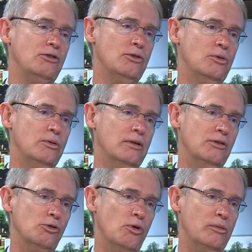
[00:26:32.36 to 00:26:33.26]
2
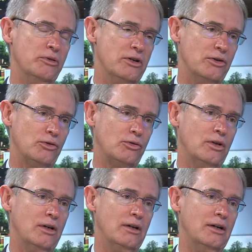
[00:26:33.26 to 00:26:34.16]
enjoyable years
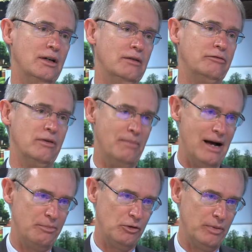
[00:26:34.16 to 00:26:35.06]
from
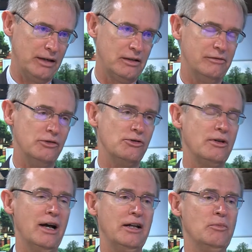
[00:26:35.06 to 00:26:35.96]
my perspective as your
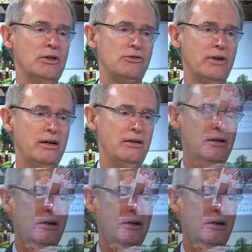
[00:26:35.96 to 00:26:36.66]
county administrator.